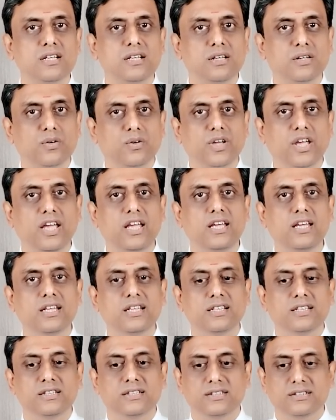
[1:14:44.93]
Okay,
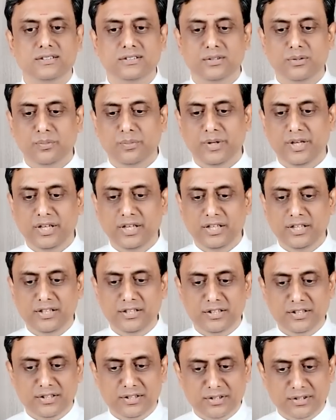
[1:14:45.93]
so we'll
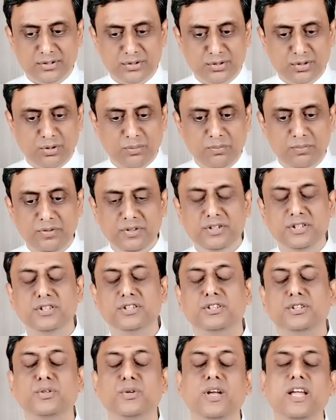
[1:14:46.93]
stop with this
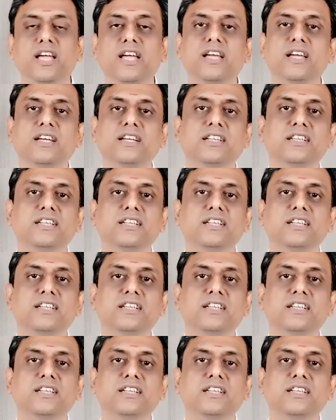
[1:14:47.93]
today.